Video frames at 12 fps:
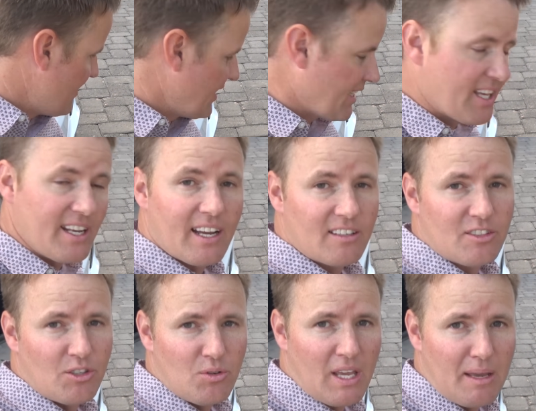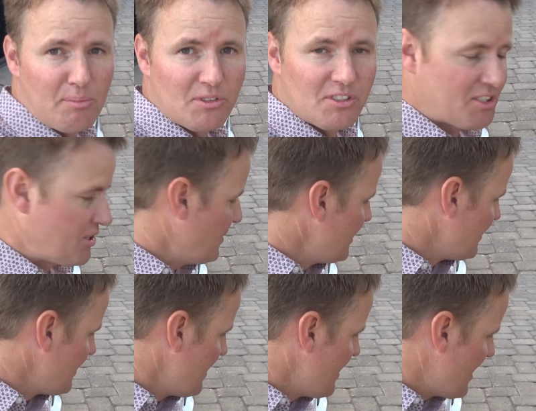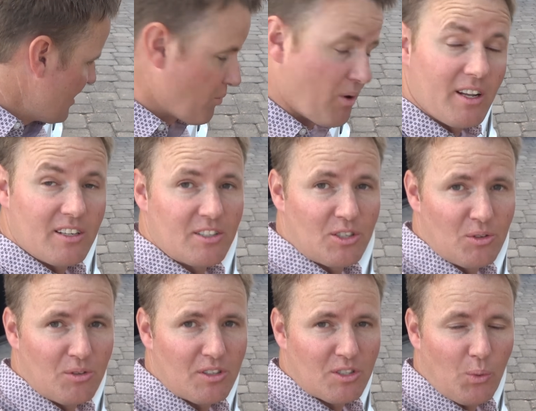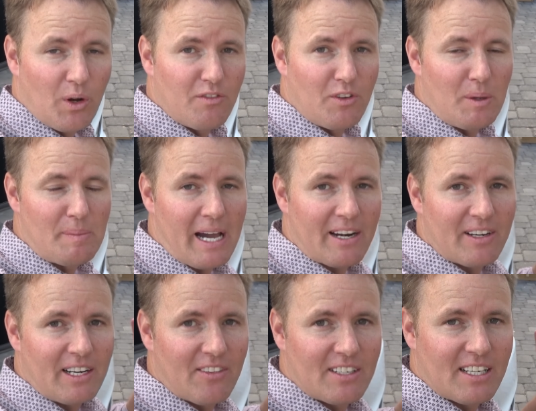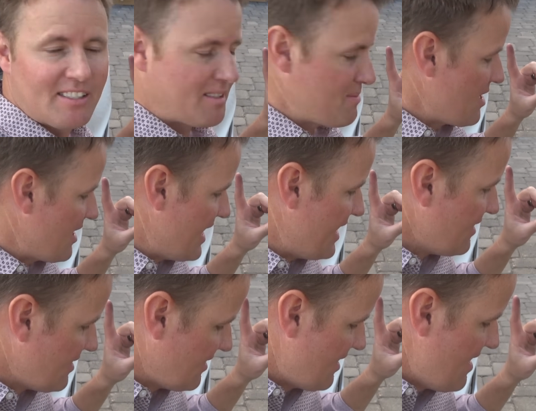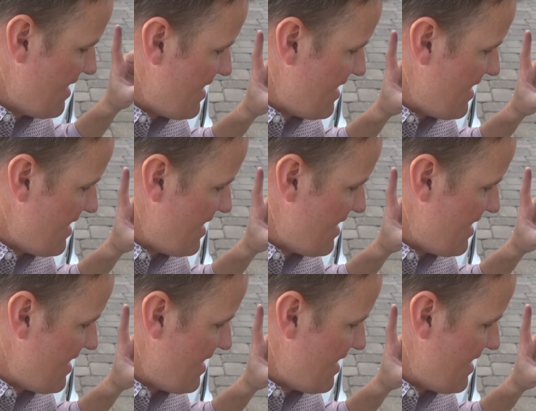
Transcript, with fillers: and then connect two cables to it and run it to the twelve volt battery on the Tesla Model X.